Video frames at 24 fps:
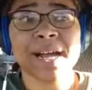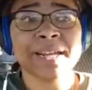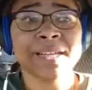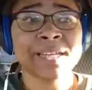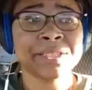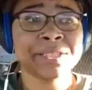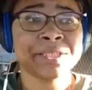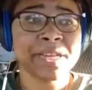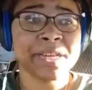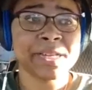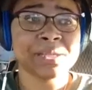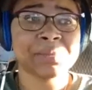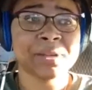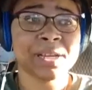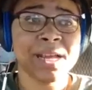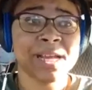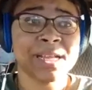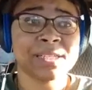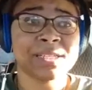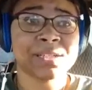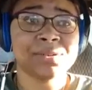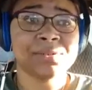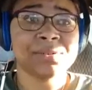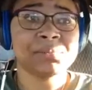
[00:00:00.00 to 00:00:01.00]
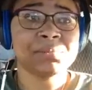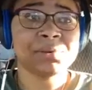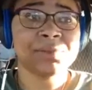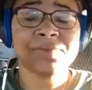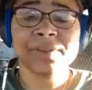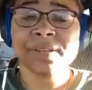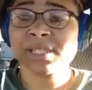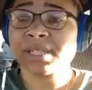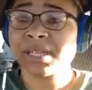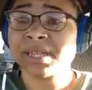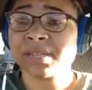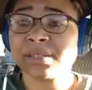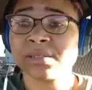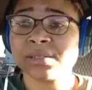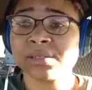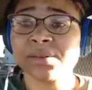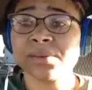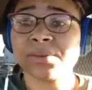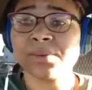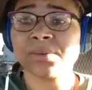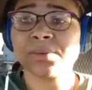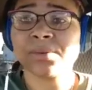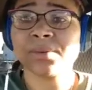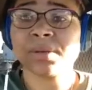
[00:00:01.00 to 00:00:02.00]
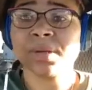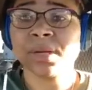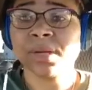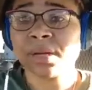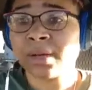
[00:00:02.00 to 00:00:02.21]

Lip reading: I guess Jasmine Guy is the only professor at the school.